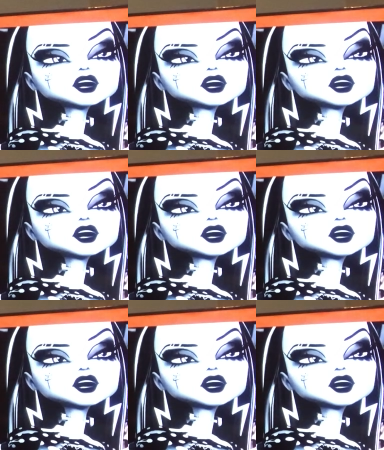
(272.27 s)

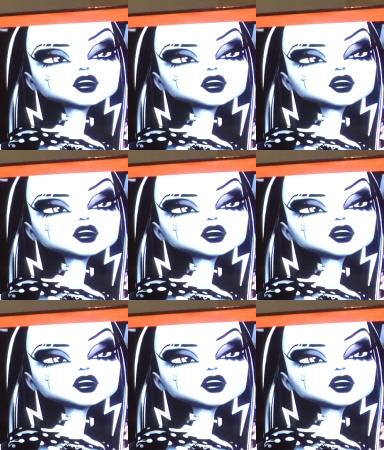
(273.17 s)

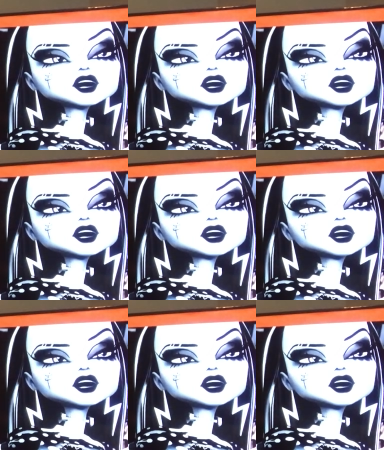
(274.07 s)
Nobody speaks.